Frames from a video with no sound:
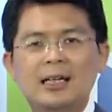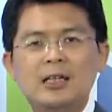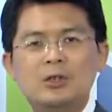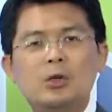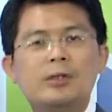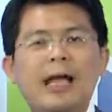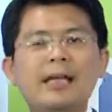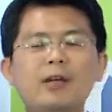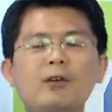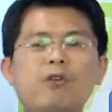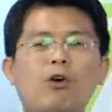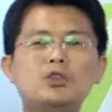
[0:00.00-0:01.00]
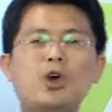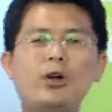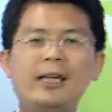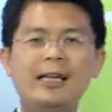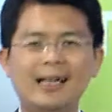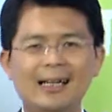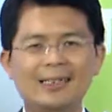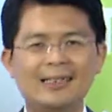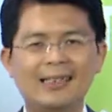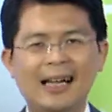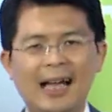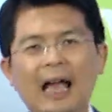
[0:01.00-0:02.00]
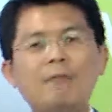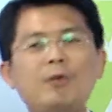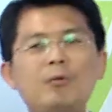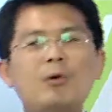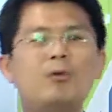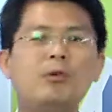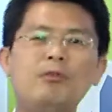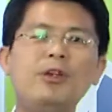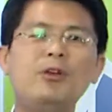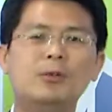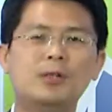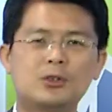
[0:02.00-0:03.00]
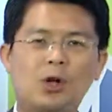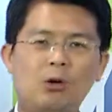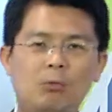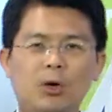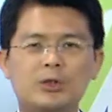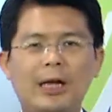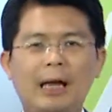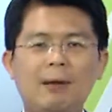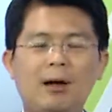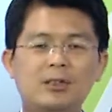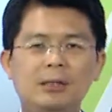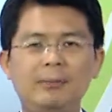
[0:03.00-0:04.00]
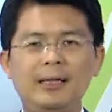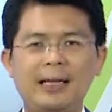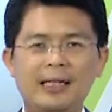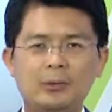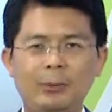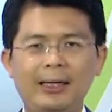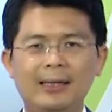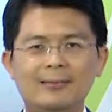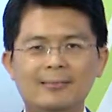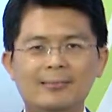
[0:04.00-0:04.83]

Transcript: So thank you for joining us, and we will review the stock watch MRCB next week.